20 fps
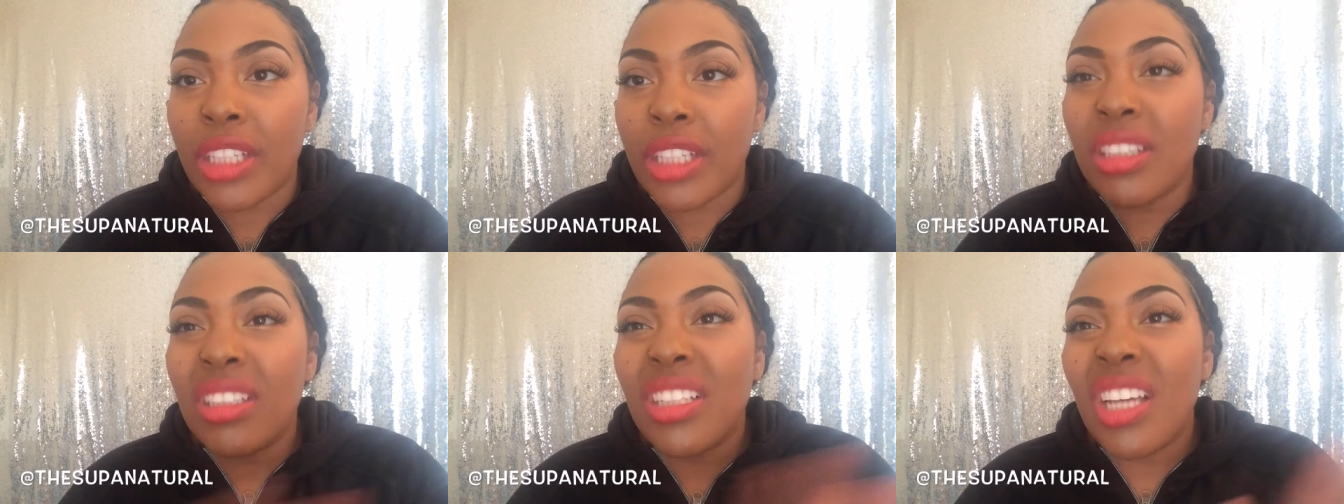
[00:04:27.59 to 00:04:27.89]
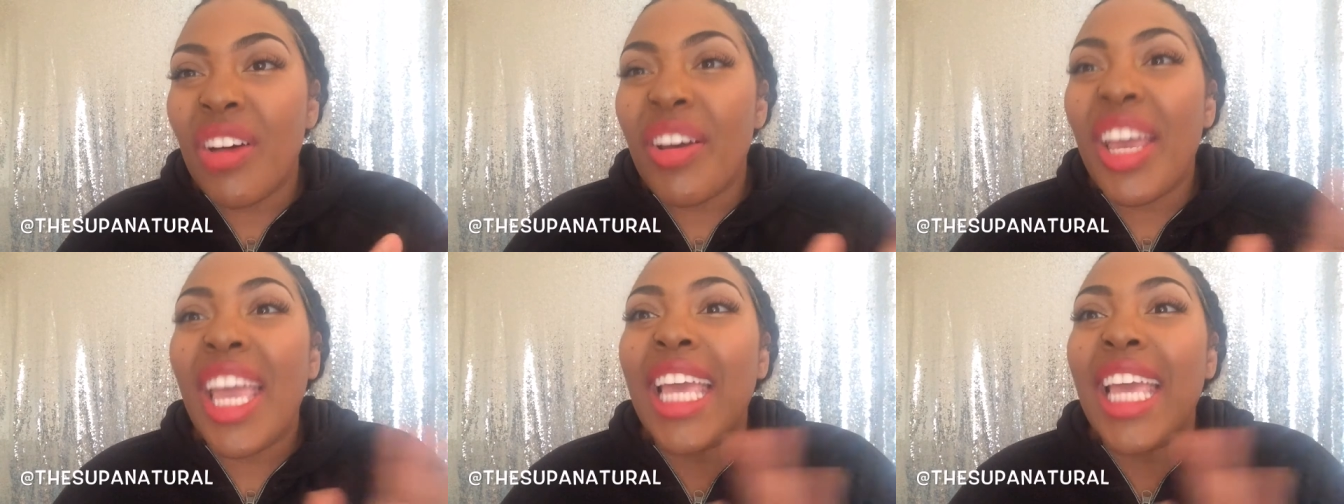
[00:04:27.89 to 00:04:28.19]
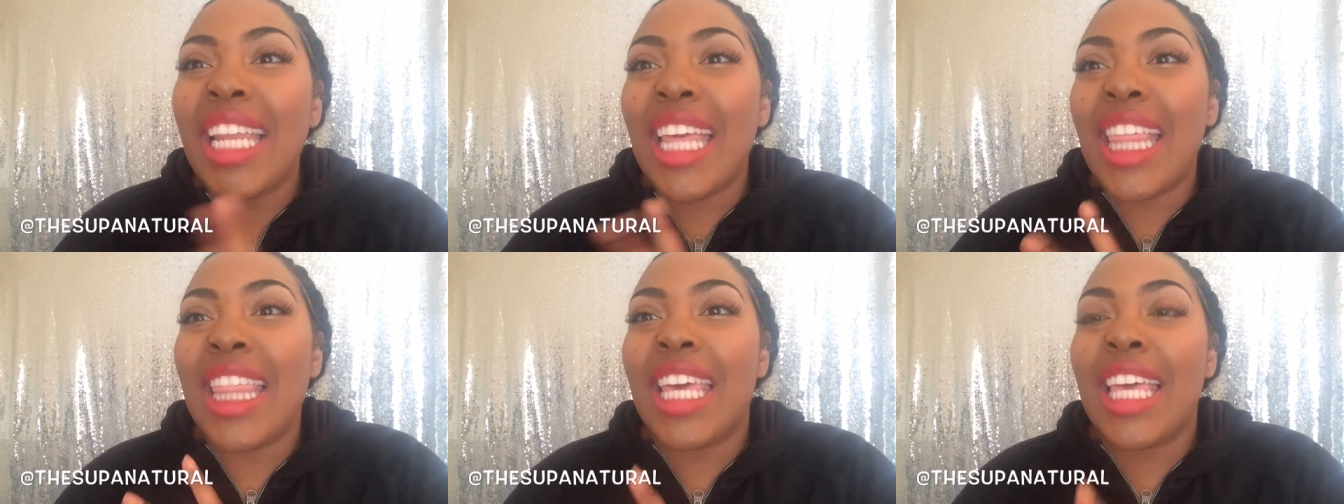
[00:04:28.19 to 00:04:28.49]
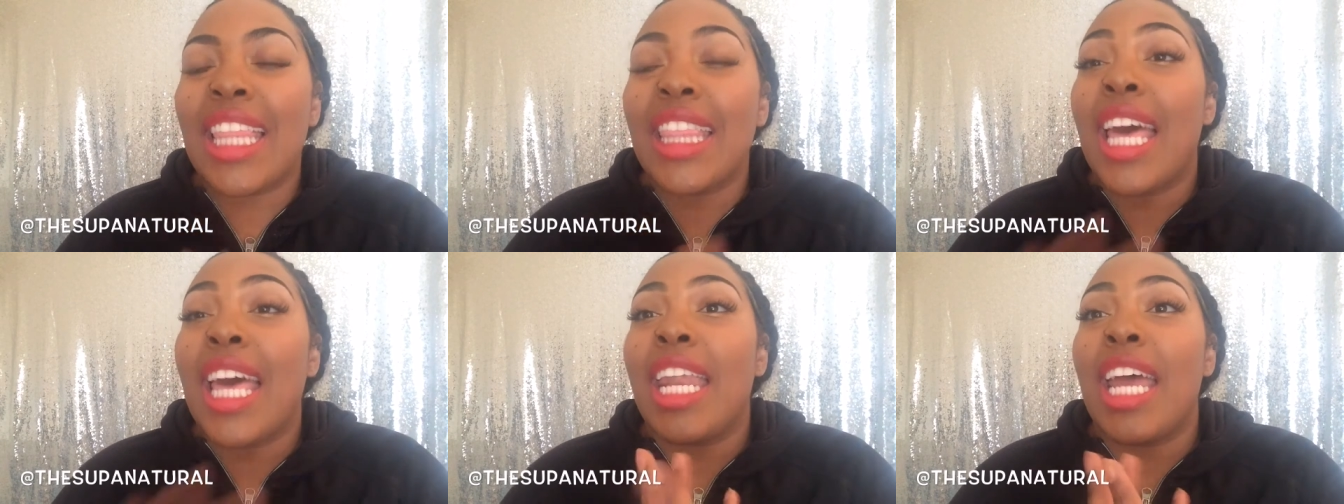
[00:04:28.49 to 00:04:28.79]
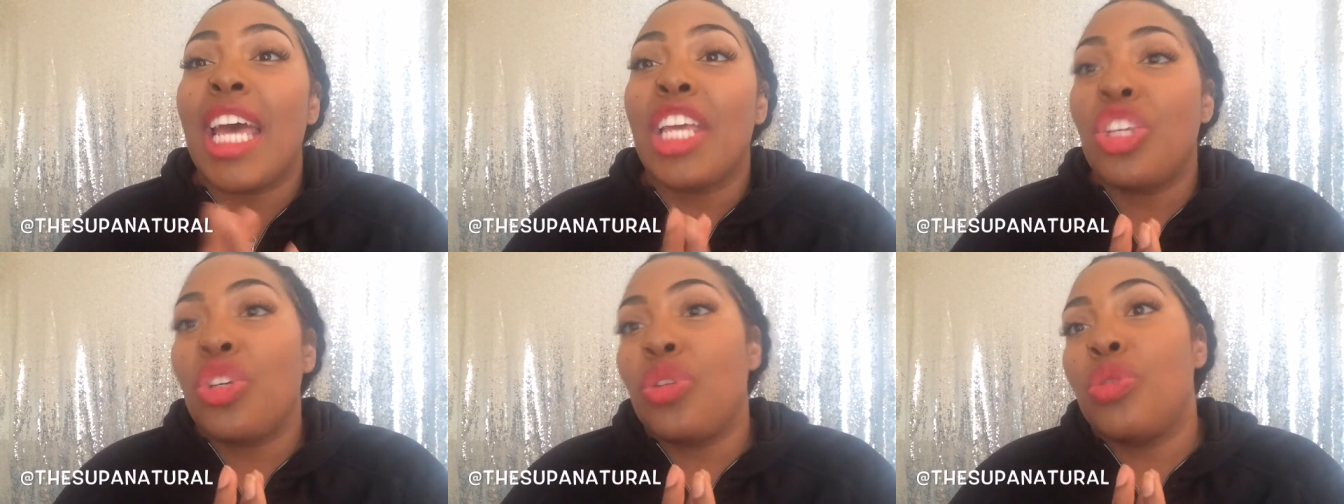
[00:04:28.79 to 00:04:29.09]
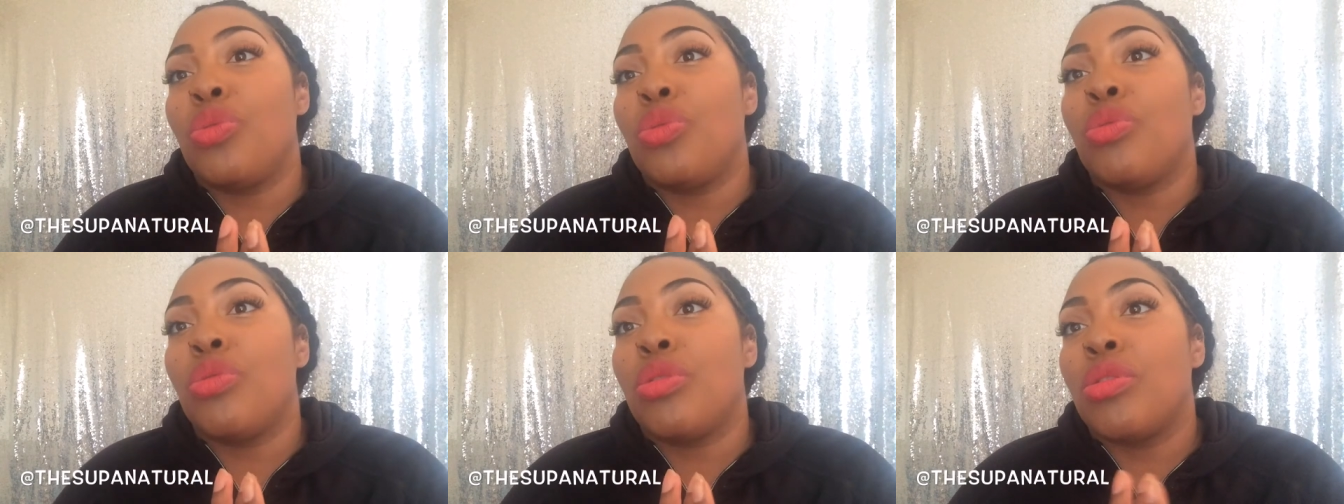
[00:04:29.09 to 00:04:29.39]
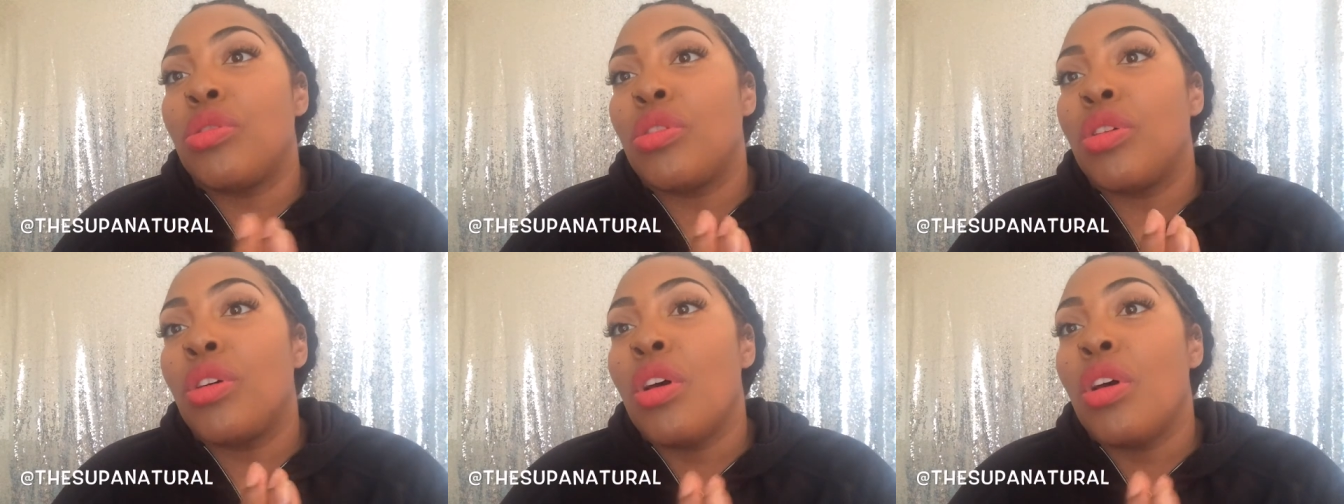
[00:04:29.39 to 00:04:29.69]
you know, anything that I
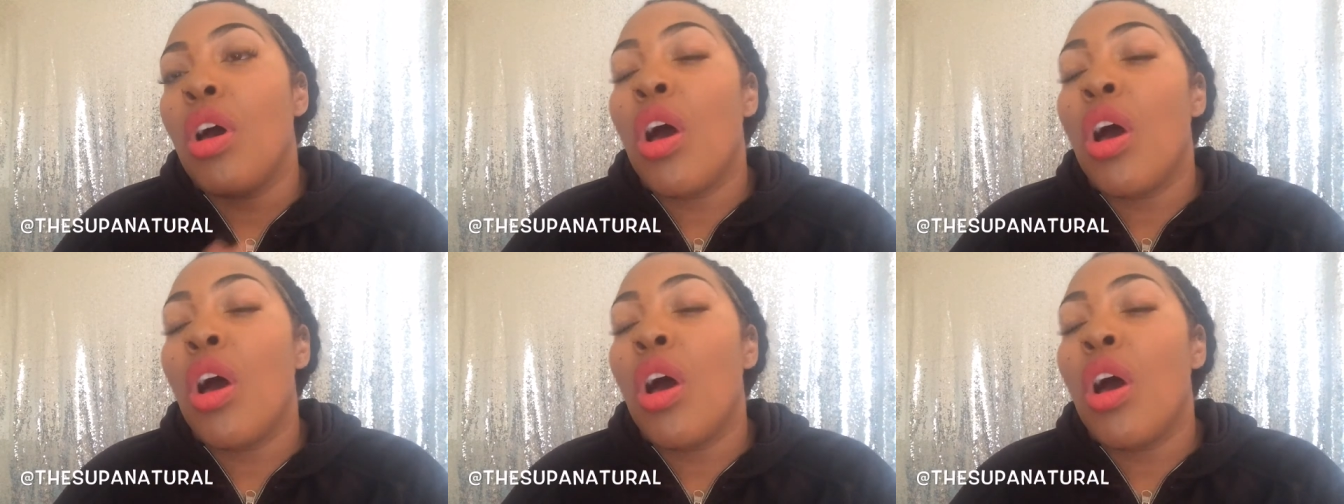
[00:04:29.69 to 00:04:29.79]
use